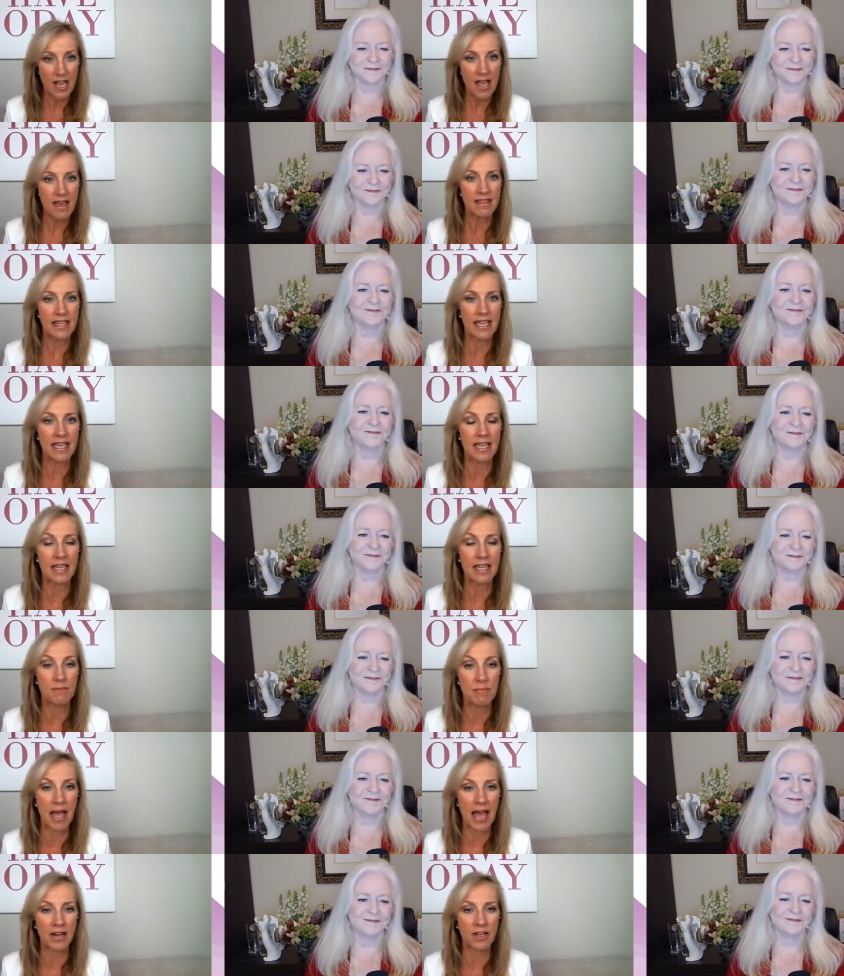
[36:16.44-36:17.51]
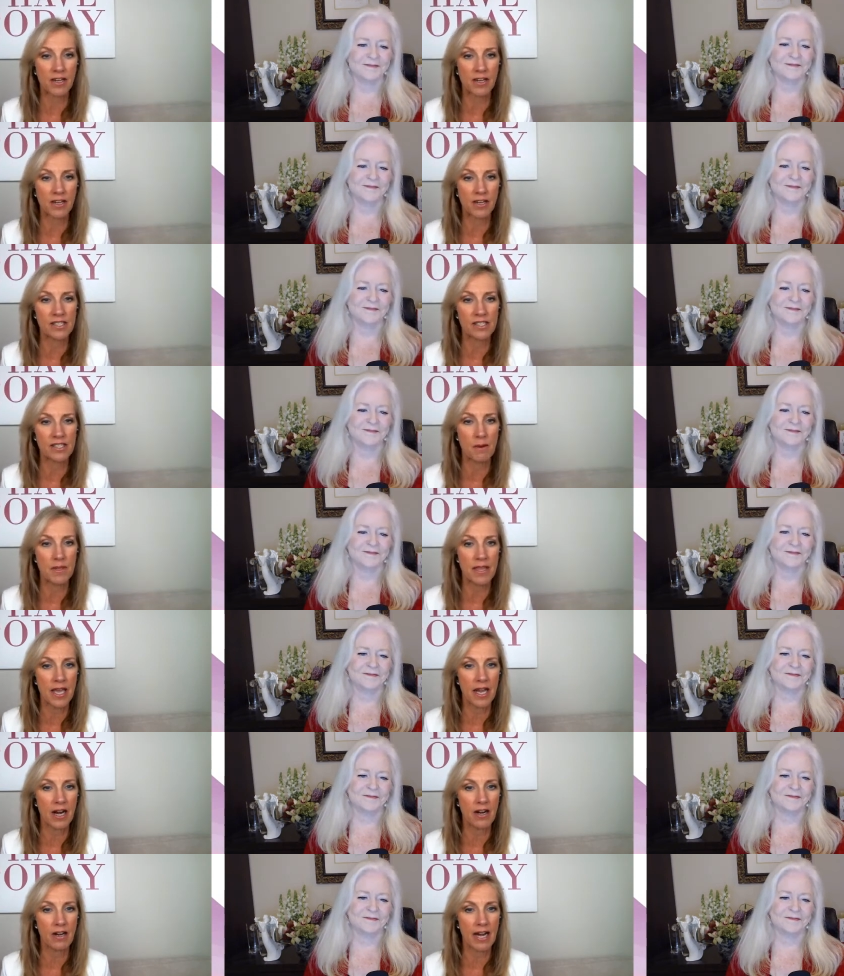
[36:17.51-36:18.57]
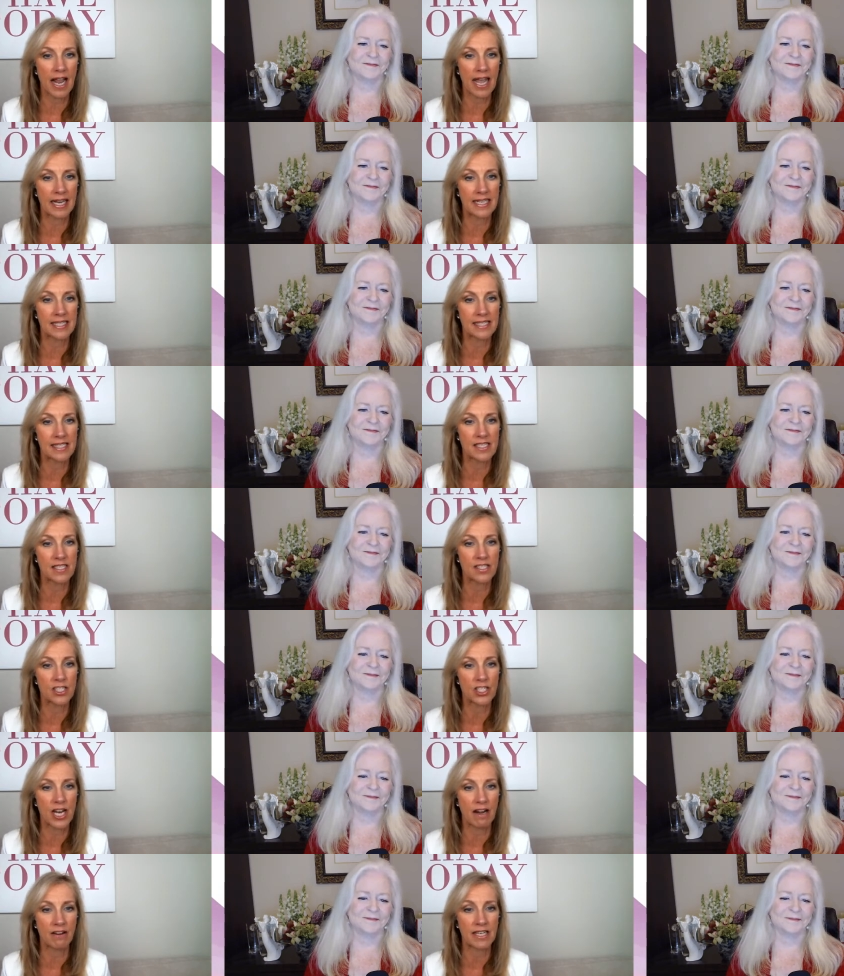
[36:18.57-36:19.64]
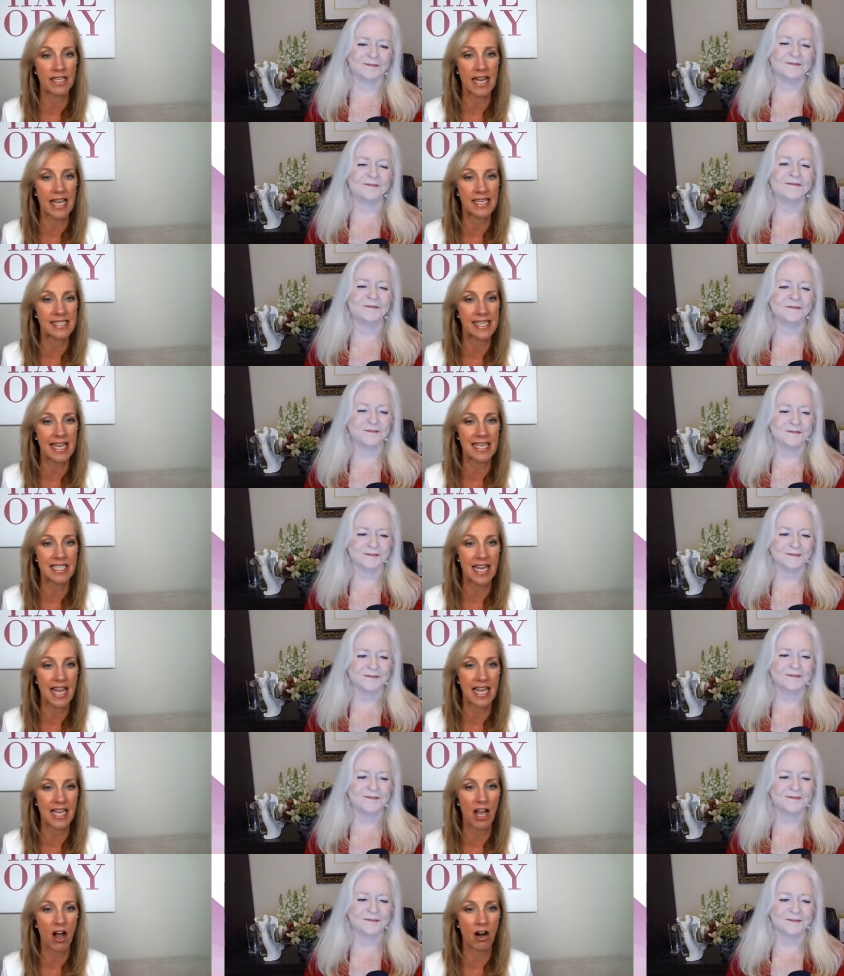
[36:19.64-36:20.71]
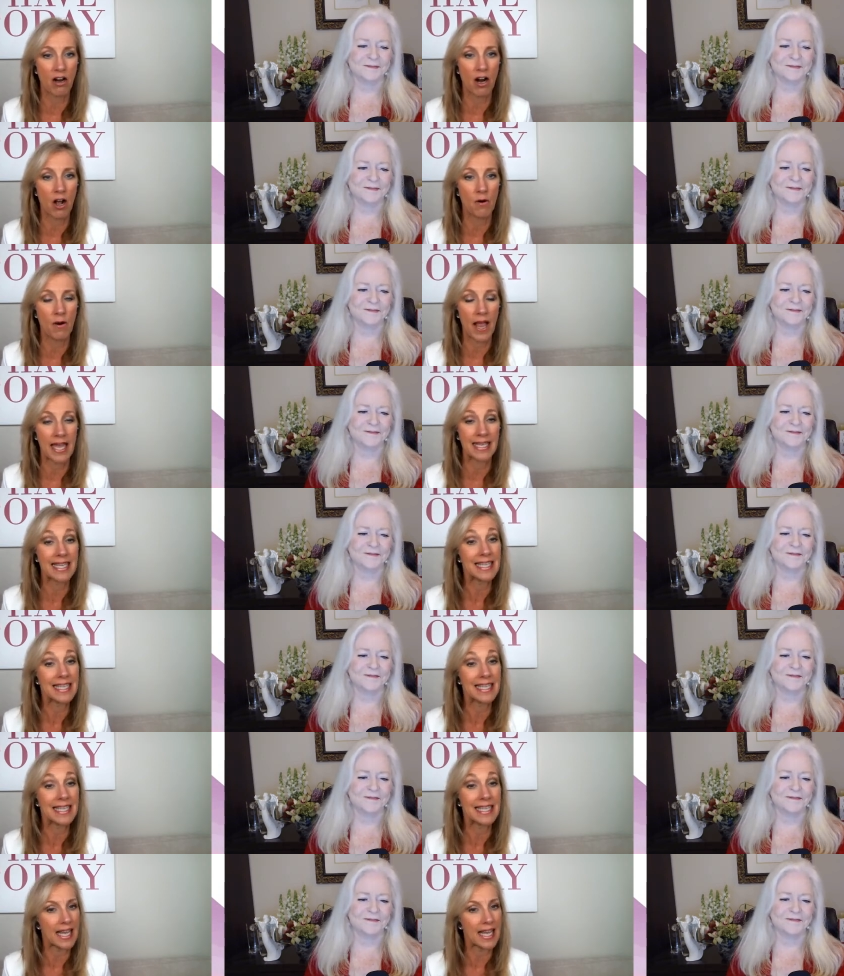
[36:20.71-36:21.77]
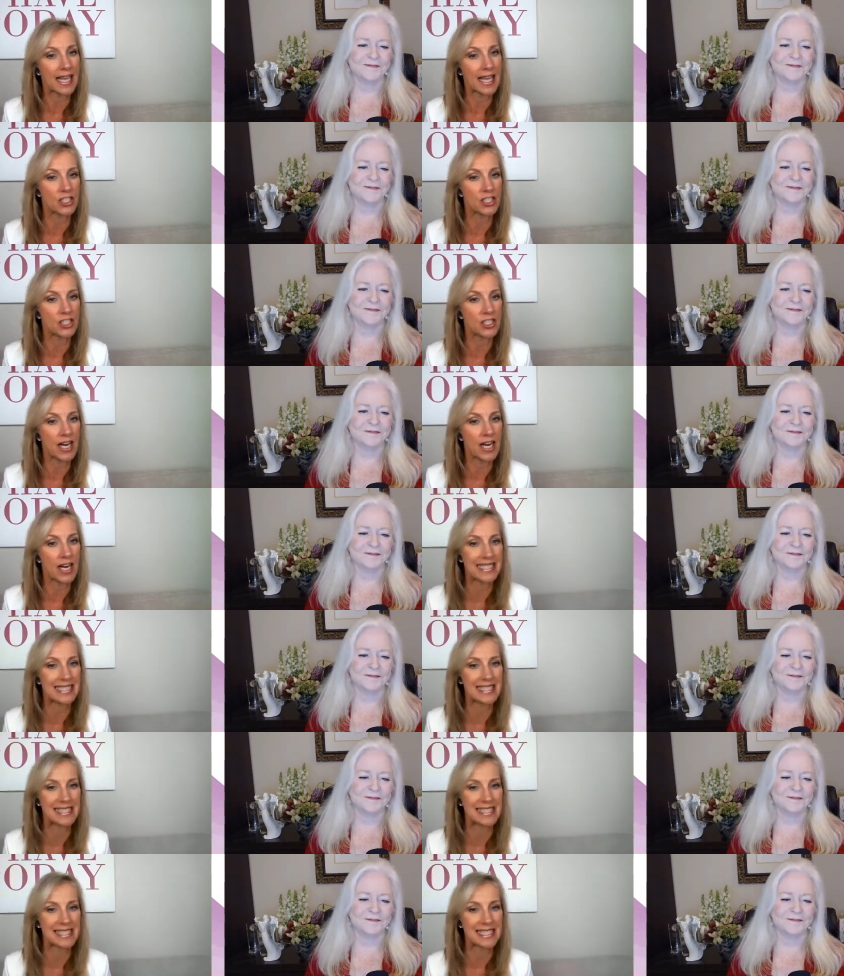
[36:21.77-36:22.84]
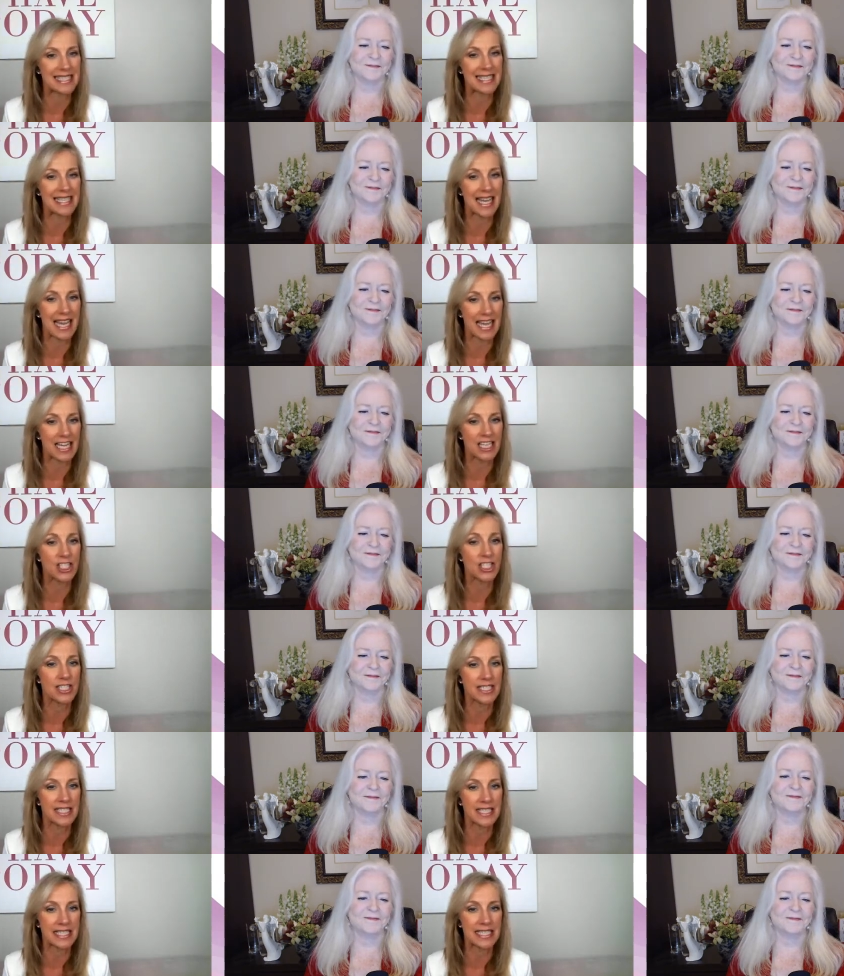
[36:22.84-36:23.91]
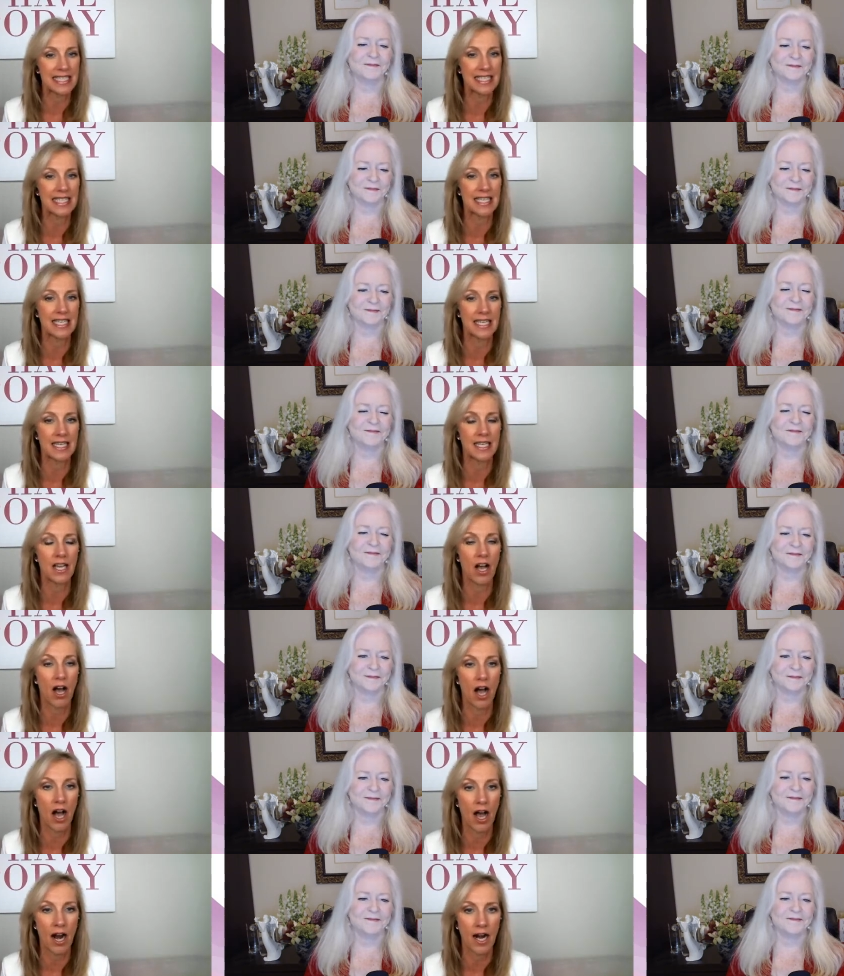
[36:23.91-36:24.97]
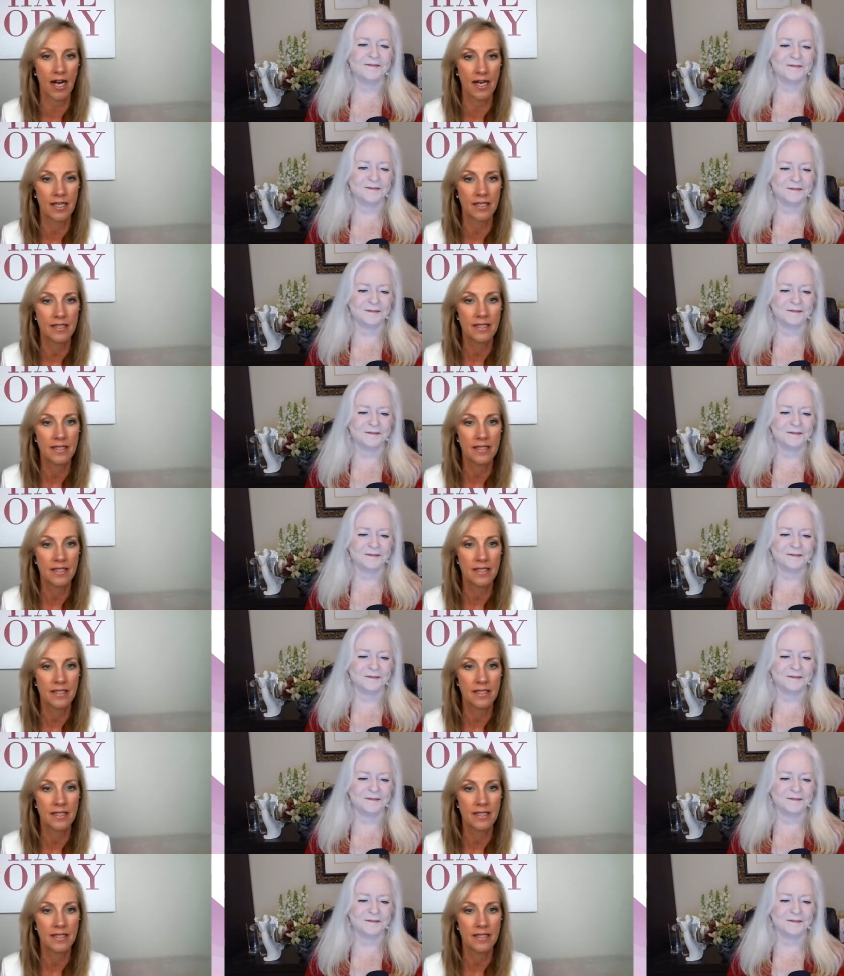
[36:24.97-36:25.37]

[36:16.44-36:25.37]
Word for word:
Speaker 1: The banner is up there and it's Sharon, S H A R O N, Lechter, L E C H T E R.